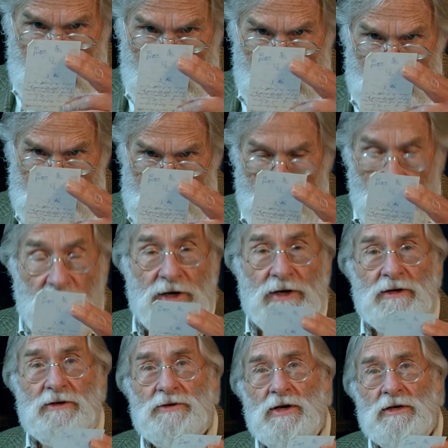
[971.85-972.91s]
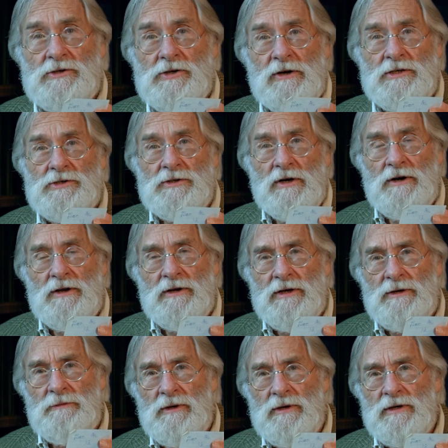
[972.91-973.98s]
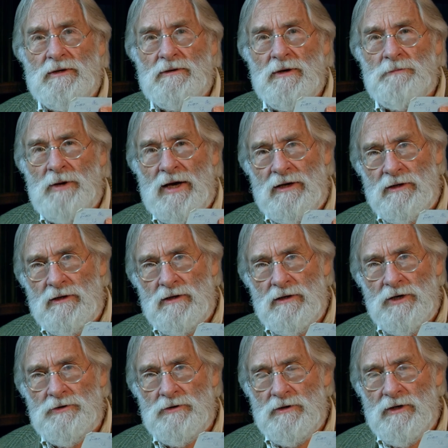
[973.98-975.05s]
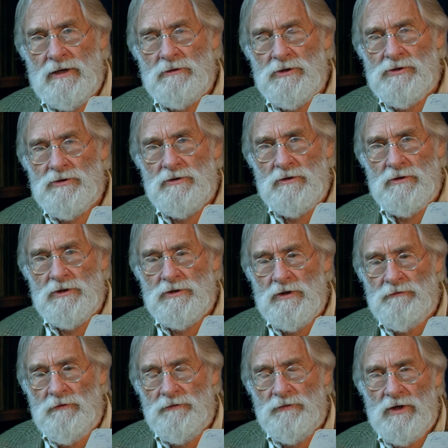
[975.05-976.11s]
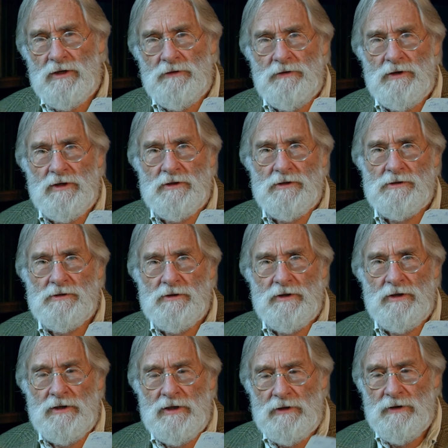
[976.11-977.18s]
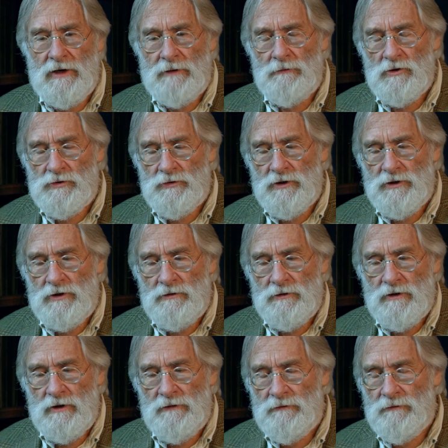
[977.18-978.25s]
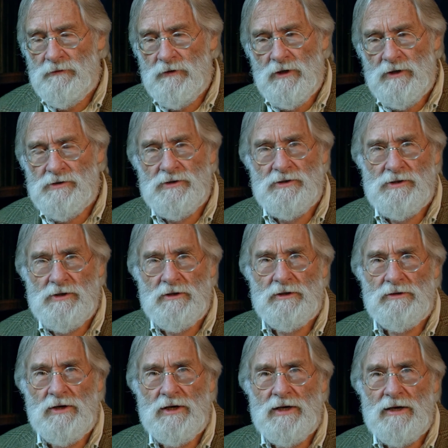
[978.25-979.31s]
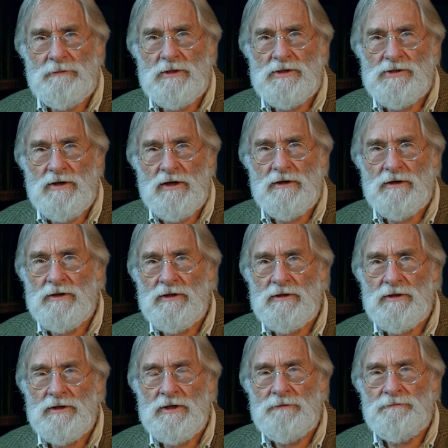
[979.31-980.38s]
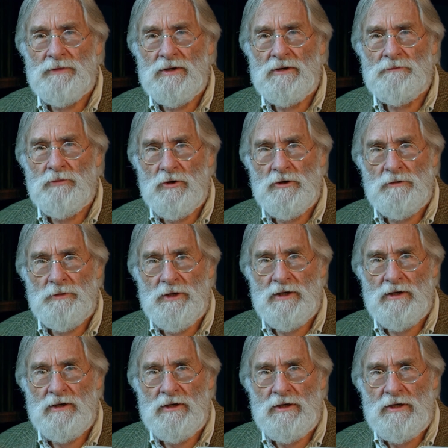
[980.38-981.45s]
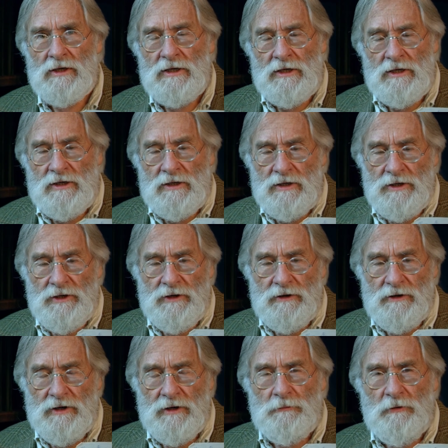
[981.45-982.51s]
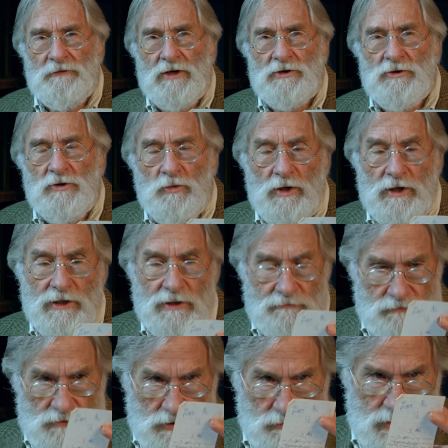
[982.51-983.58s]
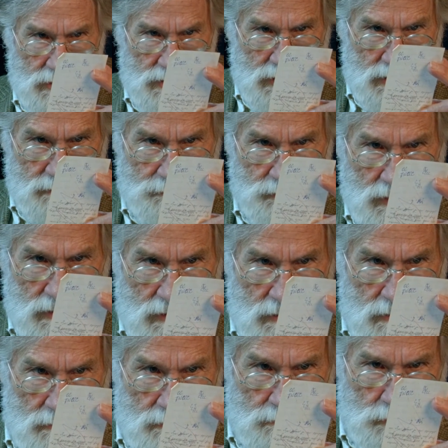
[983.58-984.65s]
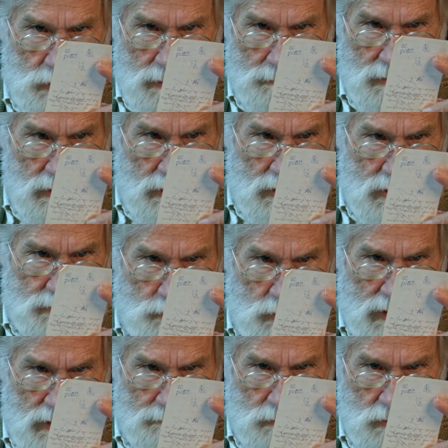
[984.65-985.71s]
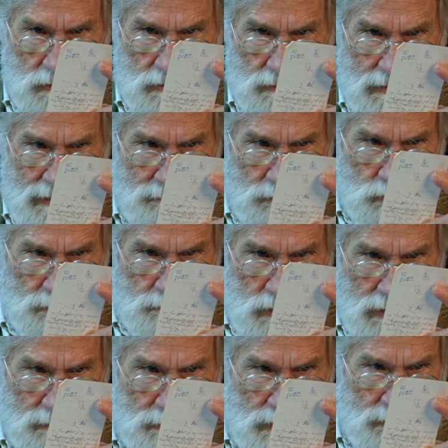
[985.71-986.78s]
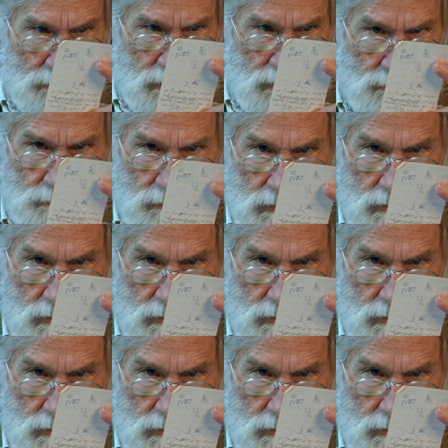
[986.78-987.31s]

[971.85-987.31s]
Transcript: Oh, so I so I'd started a, a, a, painting under Gammell's tutelage of a friend of his, and he Gammell was really doing a, very sincerely trying to get me started in uh, in portrait painting, uh, in a professional way. So he said, put up a large brown board covered with brown paper,